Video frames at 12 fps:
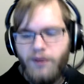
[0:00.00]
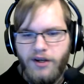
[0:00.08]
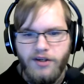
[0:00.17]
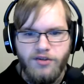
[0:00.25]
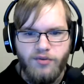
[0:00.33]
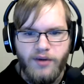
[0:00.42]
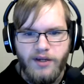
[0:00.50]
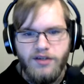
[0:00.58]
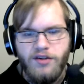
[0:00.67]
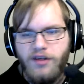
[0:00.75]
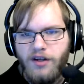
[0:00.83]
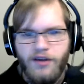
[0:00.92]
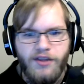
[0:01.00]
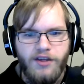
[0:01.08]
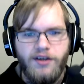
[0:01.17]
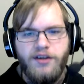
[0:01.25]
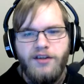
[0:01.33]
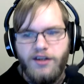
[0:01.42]
Why didn't you wait until you got
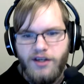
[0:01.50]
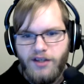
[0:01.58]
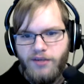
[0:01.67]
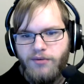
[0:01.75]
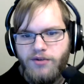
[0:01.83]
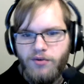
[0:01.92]
there was